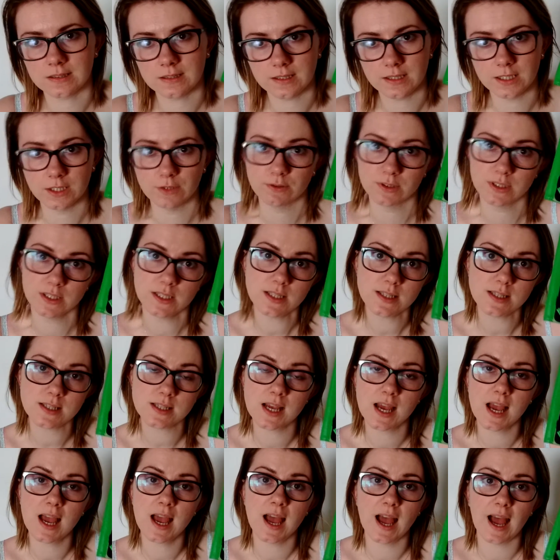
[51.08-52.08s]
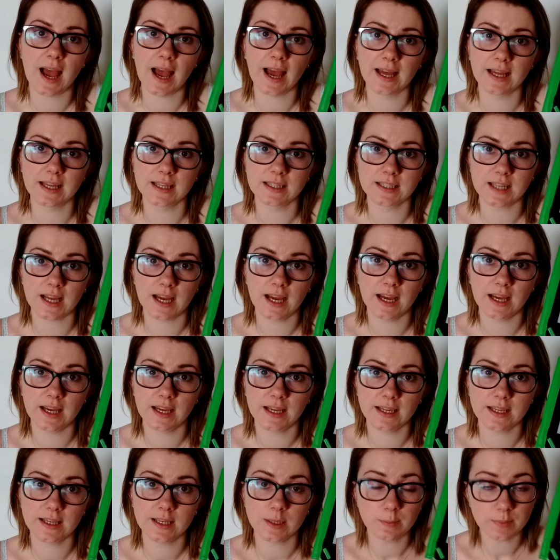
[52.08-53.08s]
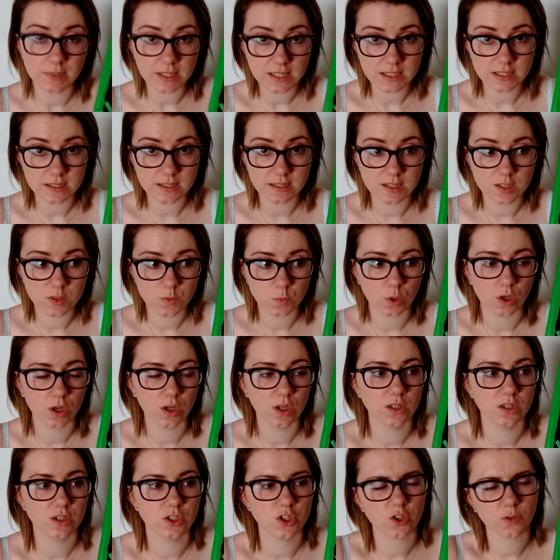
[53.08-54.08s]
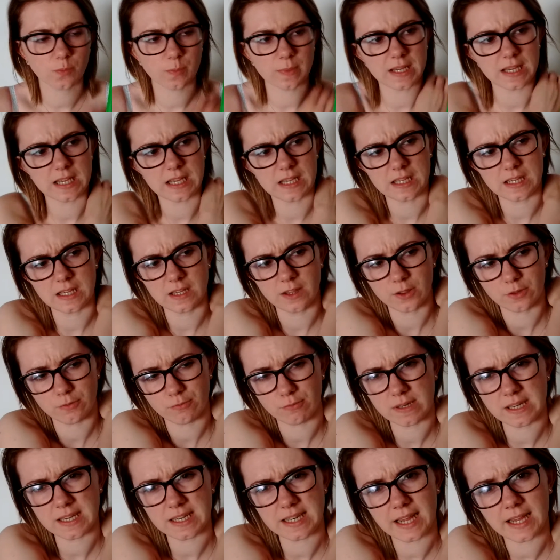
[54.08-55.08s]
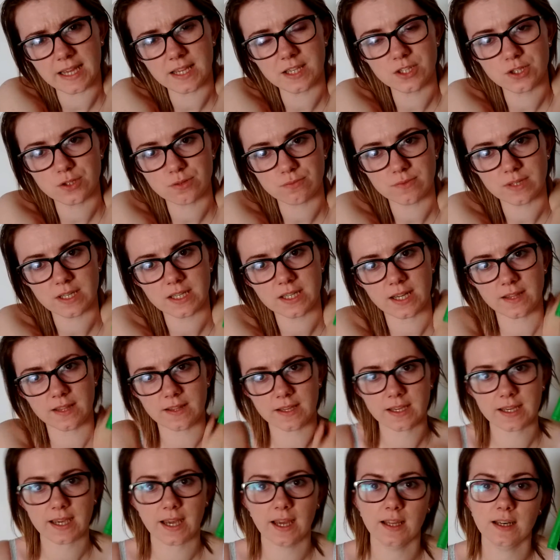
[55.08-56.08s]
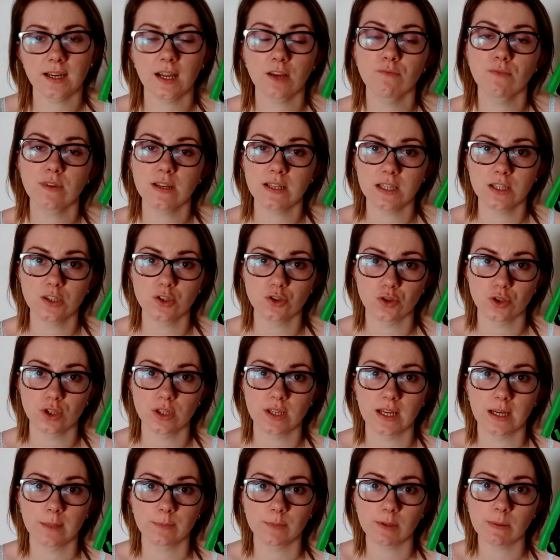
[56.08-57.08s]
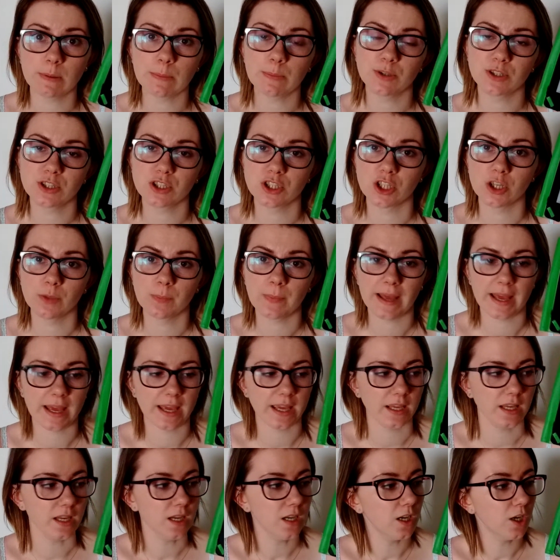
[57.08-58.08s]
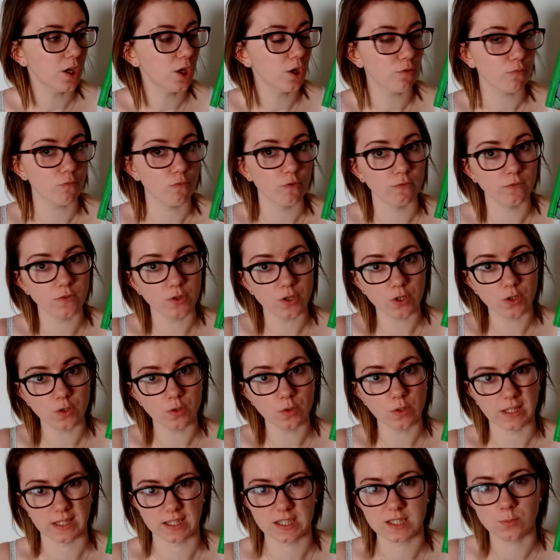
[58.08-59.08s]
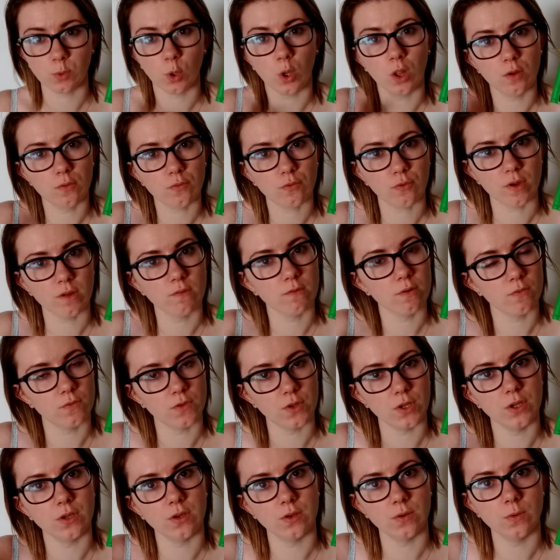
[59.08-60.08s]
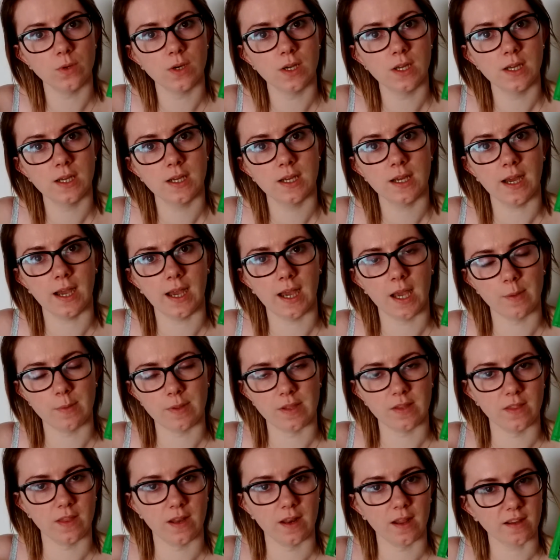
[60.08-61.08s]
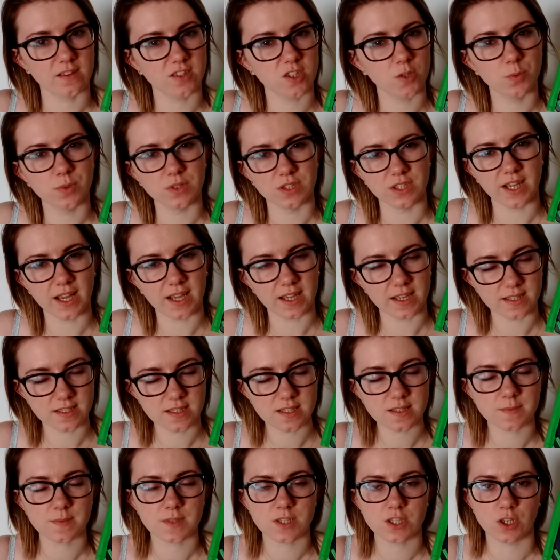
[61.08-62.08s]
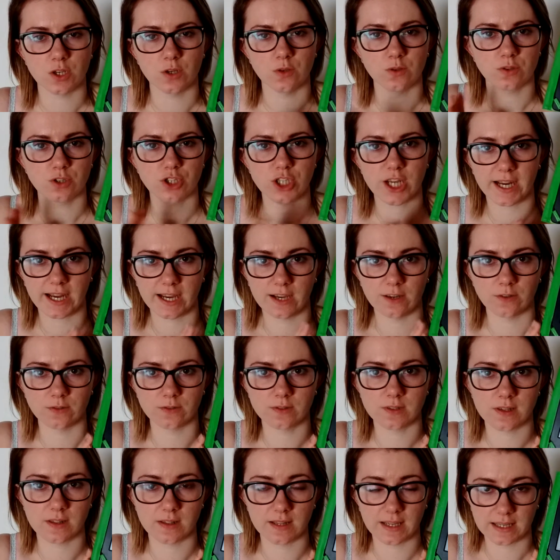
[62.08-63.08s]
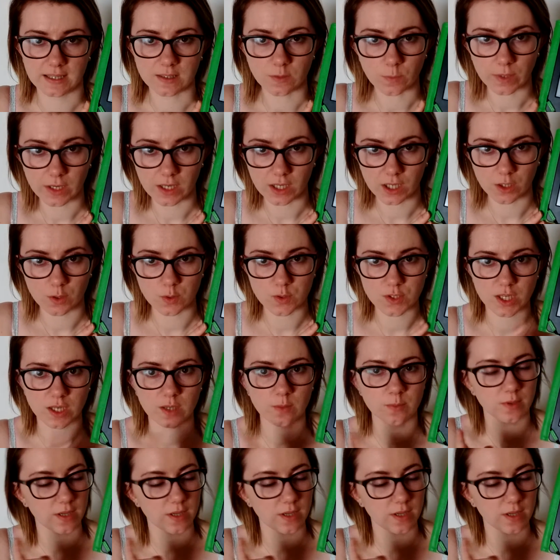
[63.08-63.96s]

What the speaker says: Here it is. And I completed this one. It took me 3 days to read, I think, and I really enjoyed it. I'm going to be putting up a review, like a spoiler-free review, in the next couple of days, so check out that when it goes up.